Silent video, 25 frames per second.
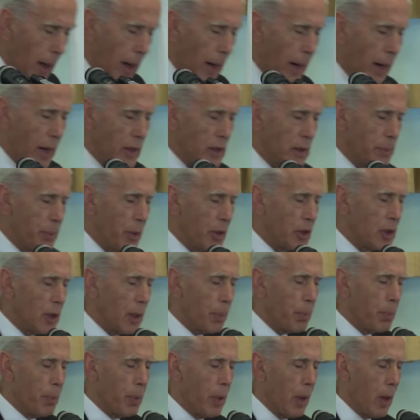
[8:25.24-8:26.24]

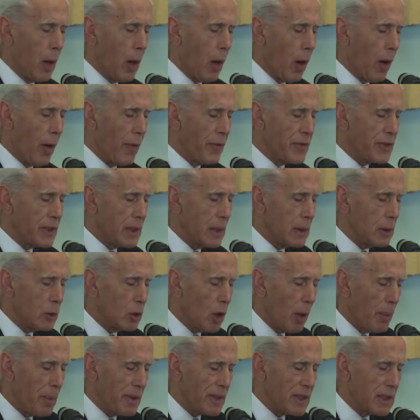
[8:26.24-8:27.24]
Archbishop of St.
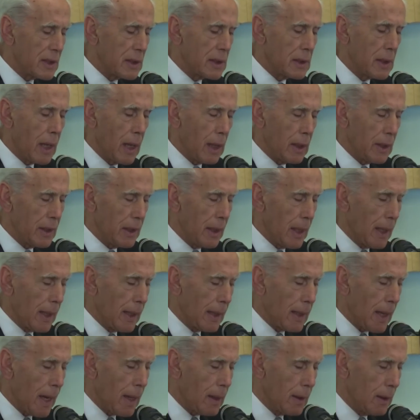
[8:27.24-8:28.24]
Thomas Chaldean
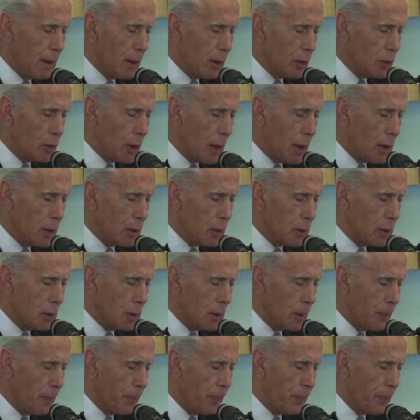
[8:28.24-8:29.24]
Catholic
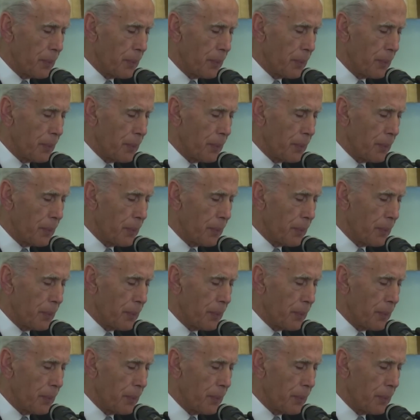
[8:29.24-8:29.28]
Church,